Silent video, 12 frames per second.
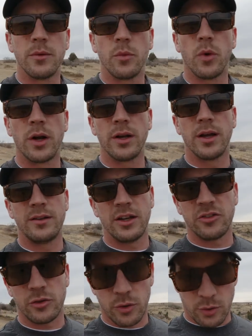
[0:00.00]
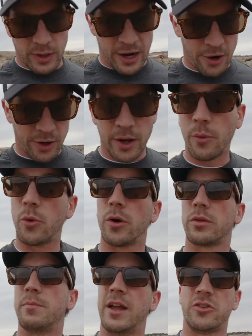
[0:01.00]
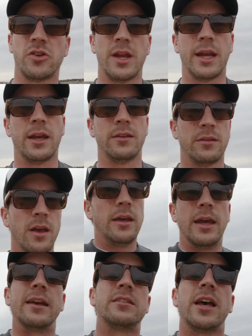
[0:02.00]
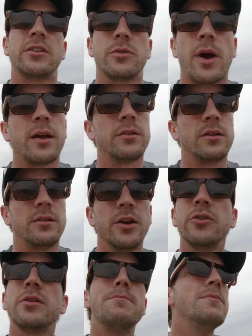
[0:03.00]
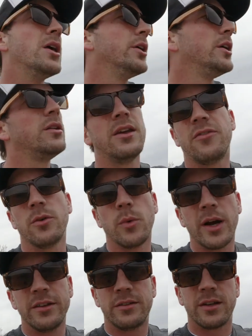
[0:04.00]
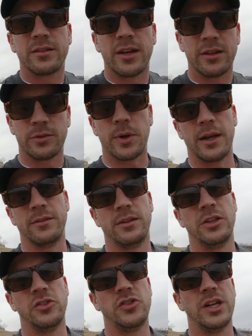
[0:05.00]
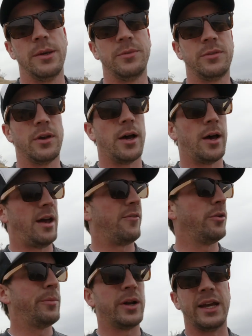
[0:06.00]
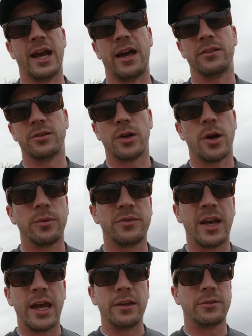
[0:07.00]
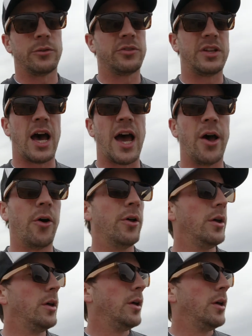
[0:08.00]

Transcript: One additional area worth mentioning is accessorizing. There's a million different ways to accessorize these Jeeps. Uh, everybody has their own taste or style.